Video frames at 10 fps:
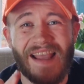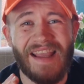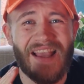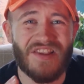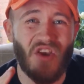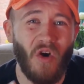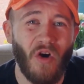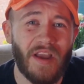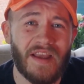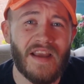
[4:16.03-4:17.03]

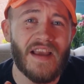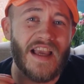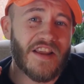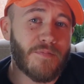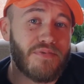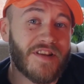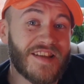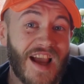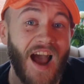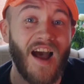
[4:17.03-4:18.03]
KSI is a
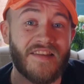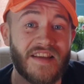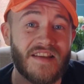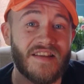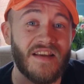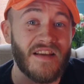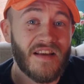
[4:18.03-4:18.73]
British artist,